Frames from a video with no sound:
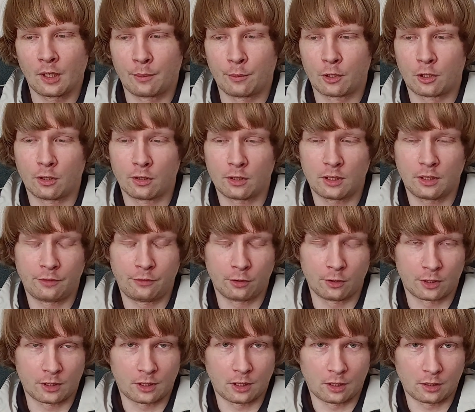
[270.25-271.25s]
Because if you
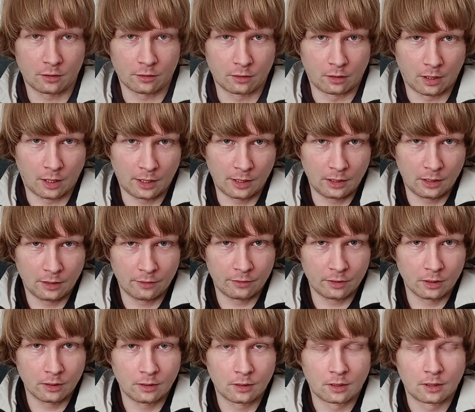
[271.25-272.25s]
start on a high
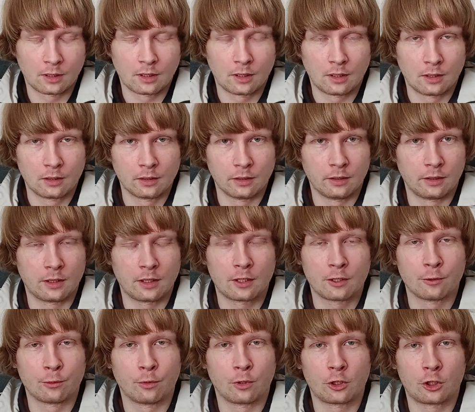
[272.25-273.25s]
level, and
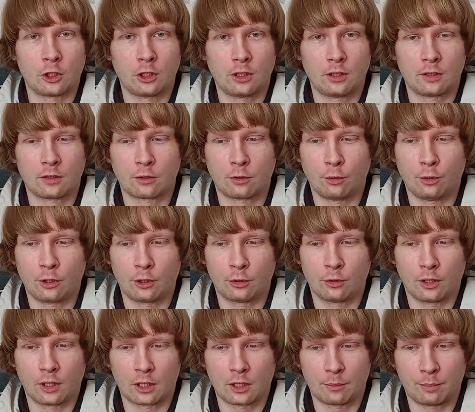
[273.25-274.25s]
that's what she is going
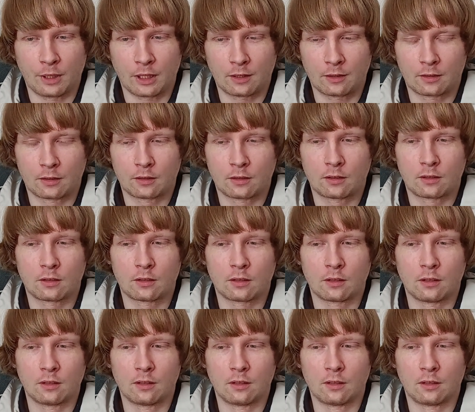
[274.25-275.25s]
to expect
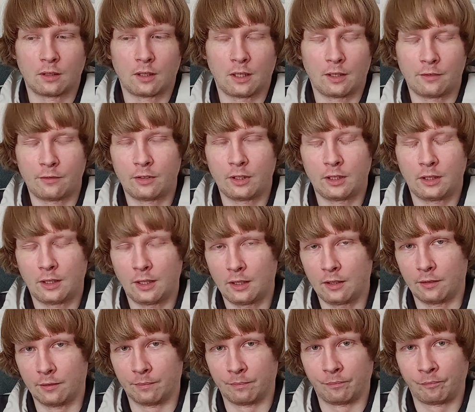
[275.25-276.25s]
every
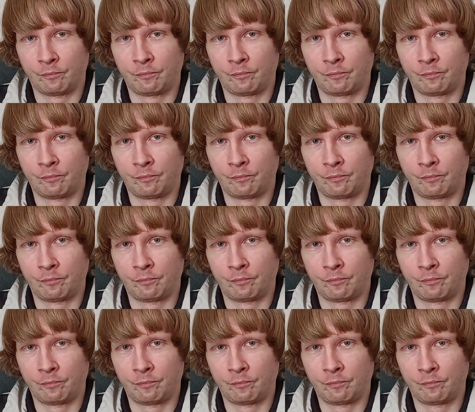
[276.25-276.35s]
day.